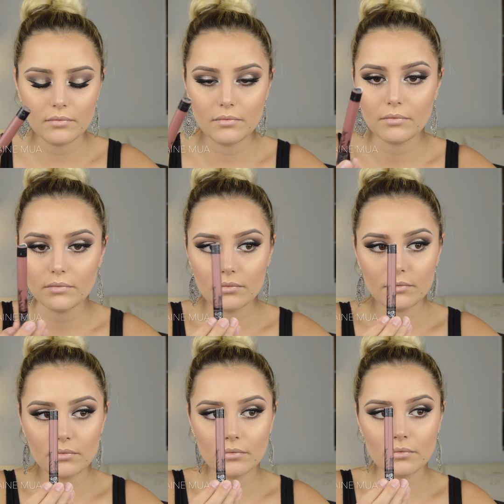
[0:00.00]

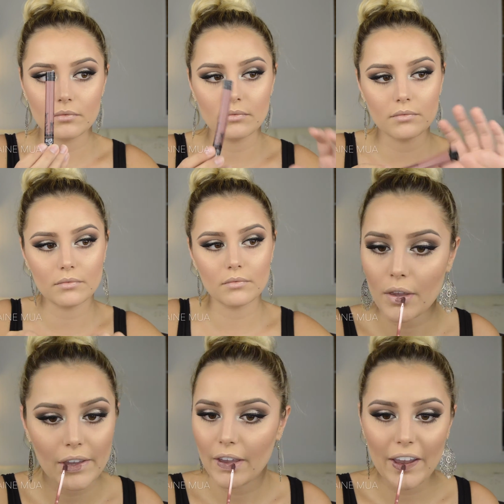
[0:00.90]
dousing my face with
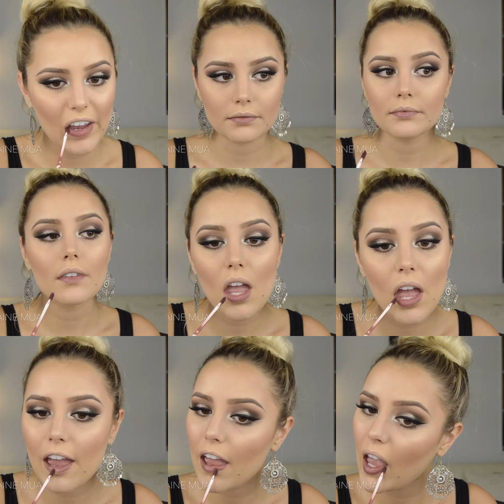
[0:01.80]
that so I look like I
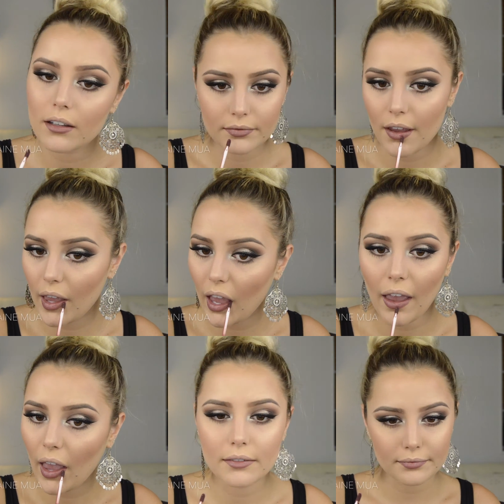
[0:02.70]
have a clinical
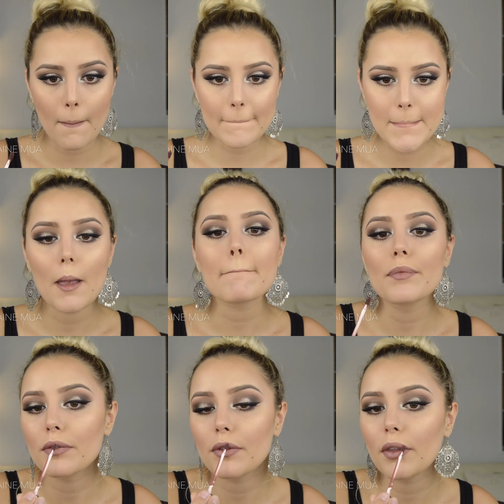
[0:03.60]
sweating problem.
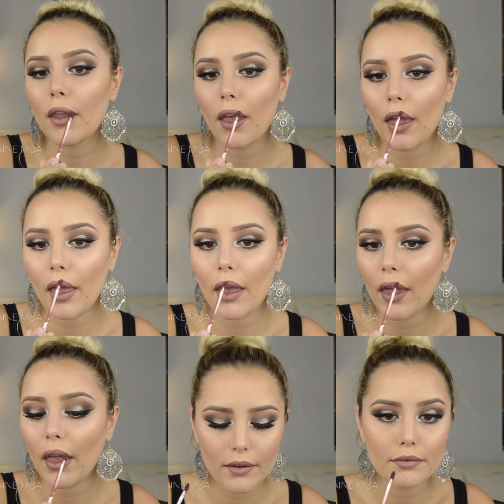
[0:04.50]

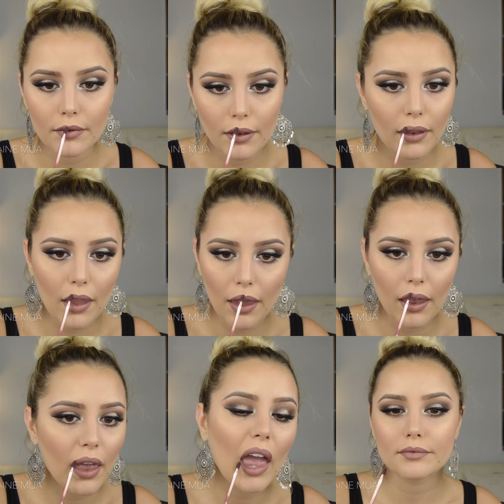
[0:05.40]
And now I'm going
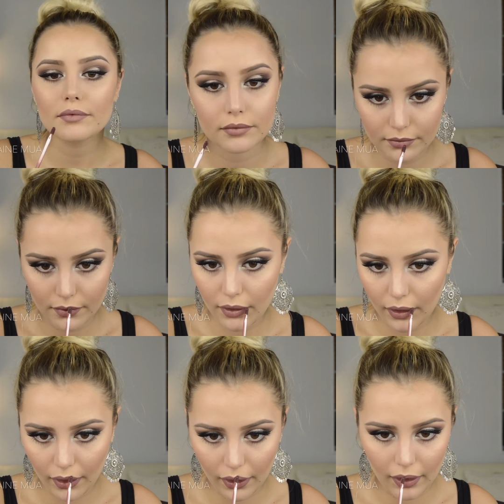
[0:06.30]
in with
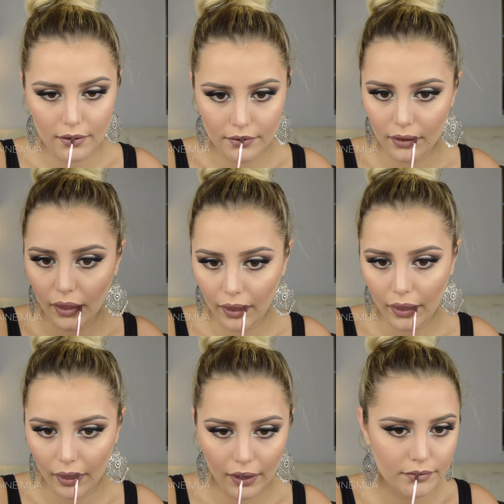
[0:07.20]
my Kat
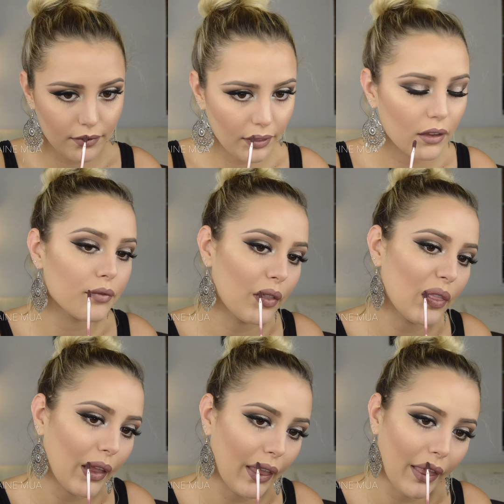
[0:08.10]
Von D
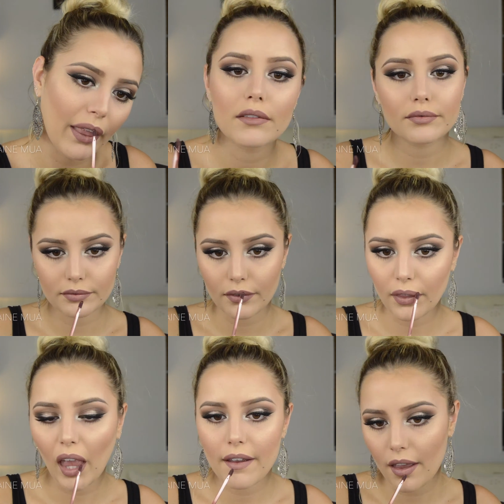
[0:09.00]
Lolita.
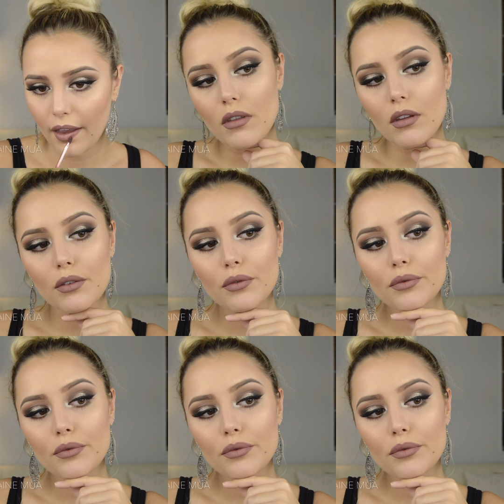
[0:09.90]
And